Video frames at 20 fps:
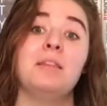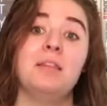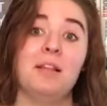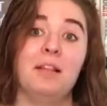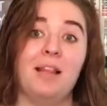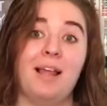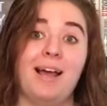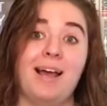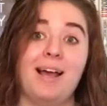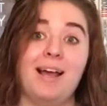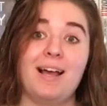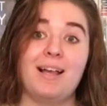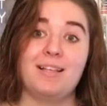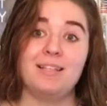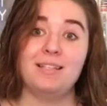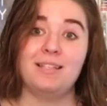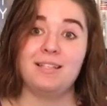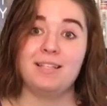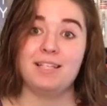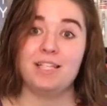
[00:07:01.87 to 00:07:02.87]
the
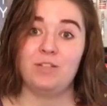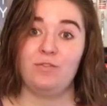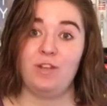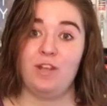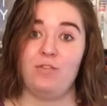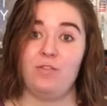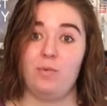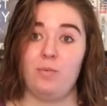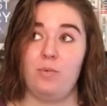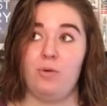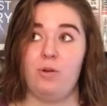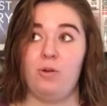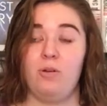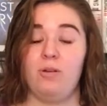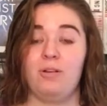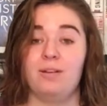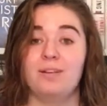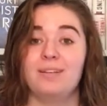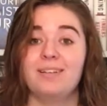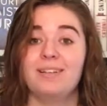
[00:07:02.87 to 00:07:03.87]
last least favorite
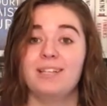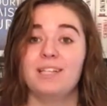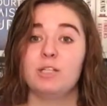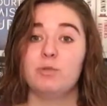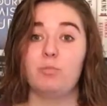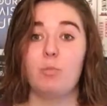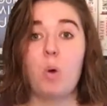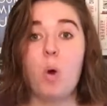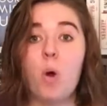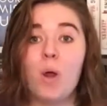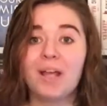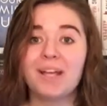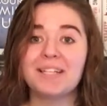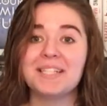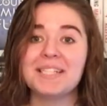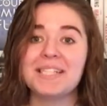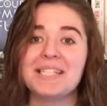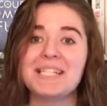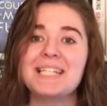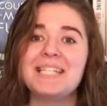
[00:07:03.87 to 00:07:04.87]
book is
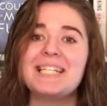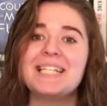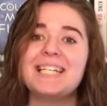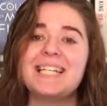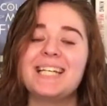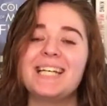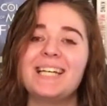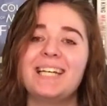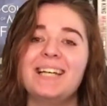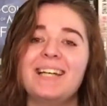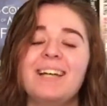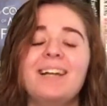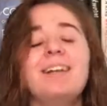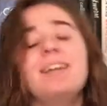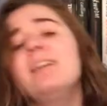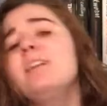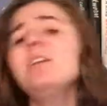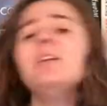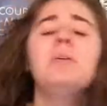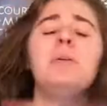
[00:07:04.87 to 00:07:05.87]
Point.
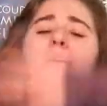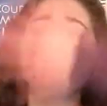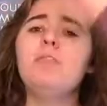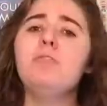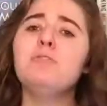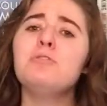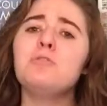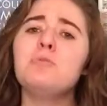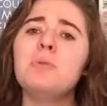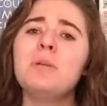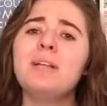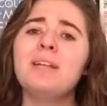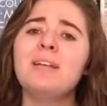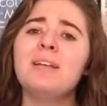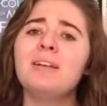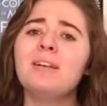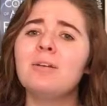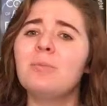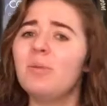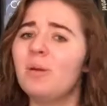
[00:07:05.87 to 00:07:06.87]
You know, if you just want to
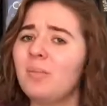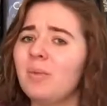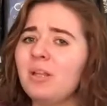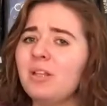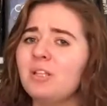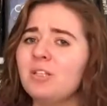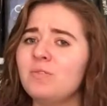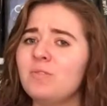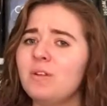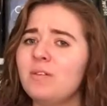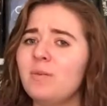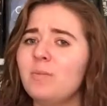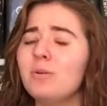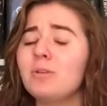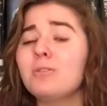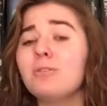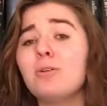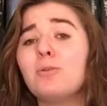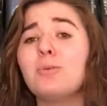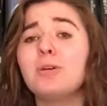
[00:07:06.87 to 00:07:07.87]
hear about my least favorite
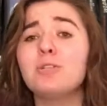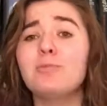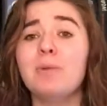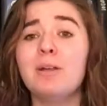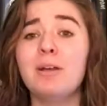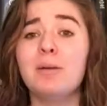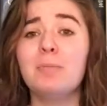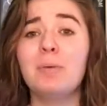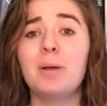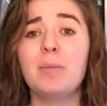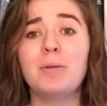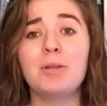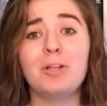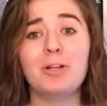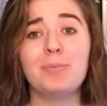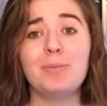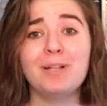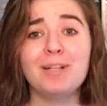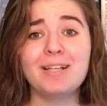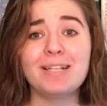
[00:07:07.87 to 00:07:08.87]
books, go watch my
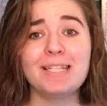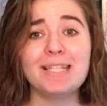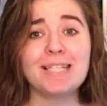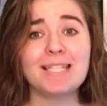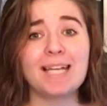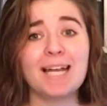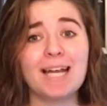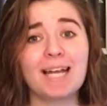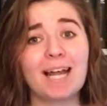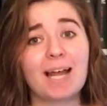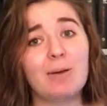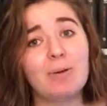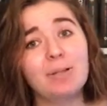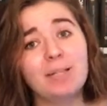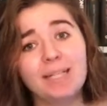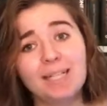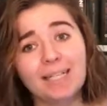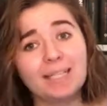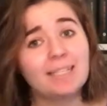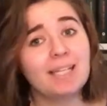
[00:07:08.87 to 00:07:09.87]
unpopular opinions tag. I will
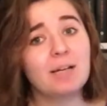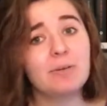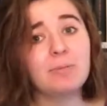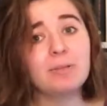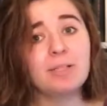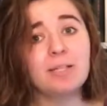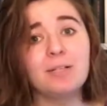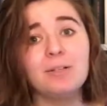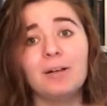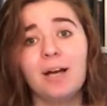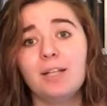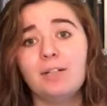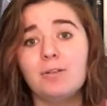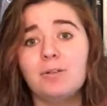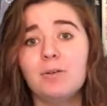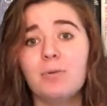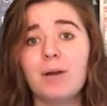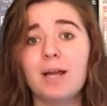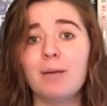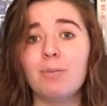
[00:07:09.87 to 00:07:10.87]
link it down below. I
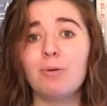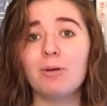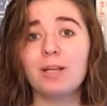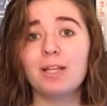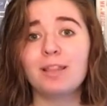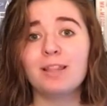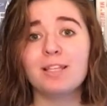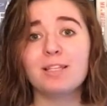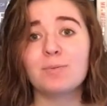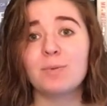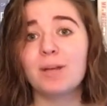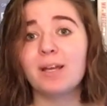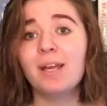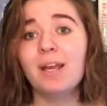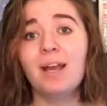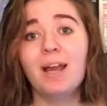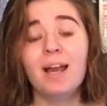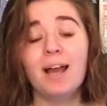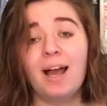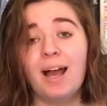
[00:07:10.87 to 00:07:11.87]
don't know why I pointed this way.
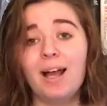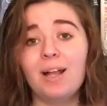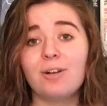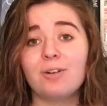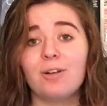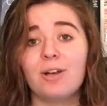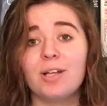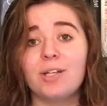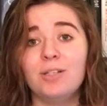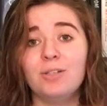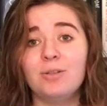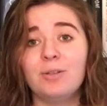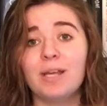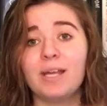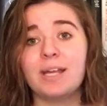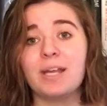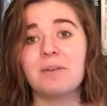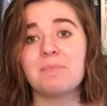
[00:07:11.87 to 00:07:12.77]
I don't know how to do that